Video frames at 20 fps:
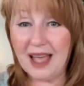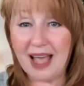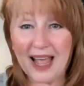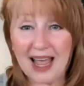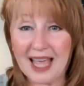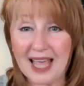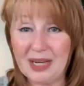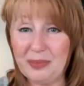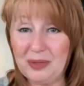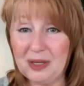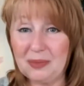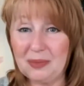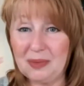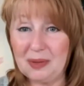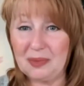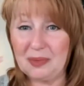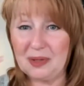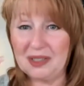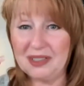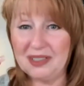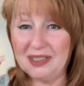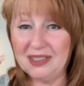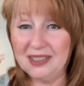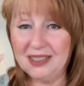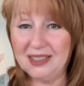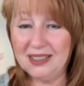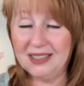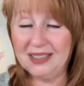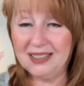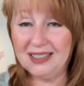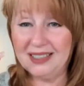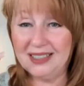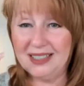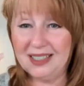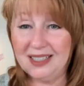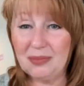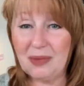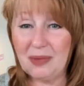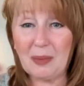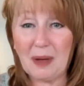I had to be a member.
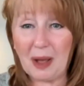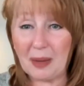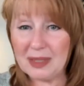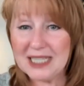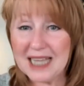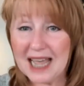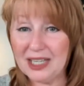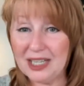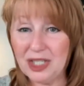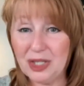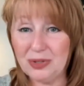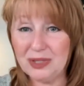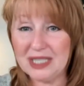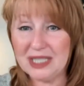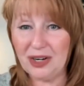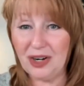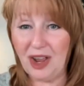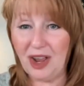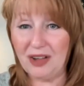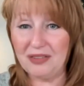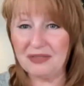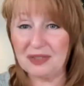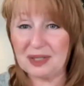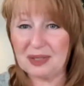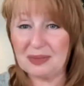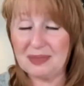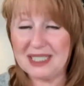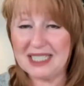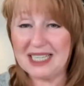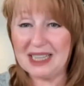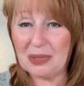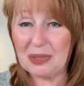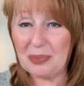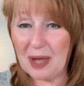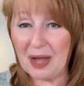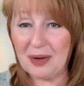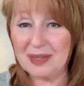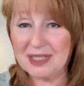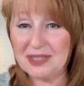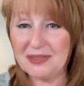My mom and dad used their law firm to get the
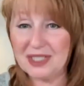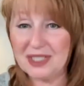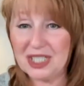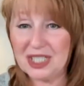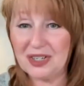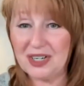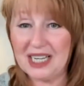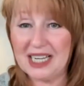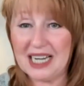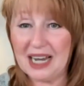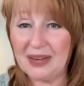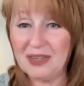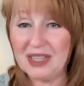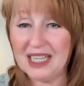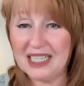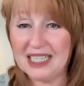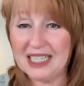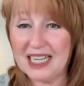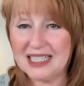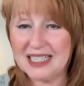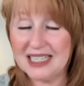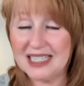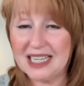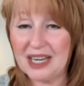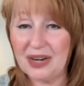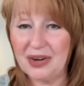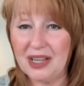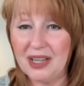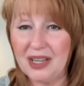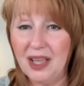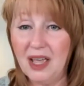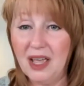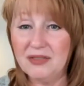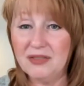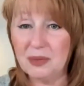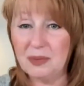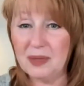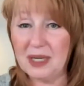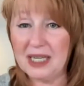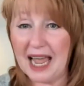powers of attorney and everything necessary
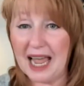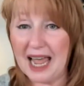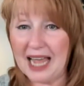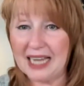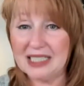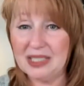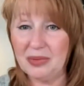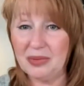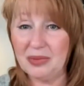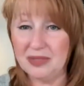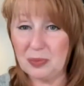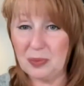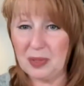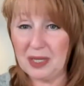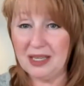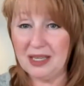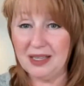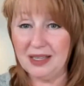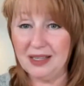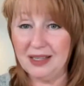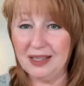for me to act and speak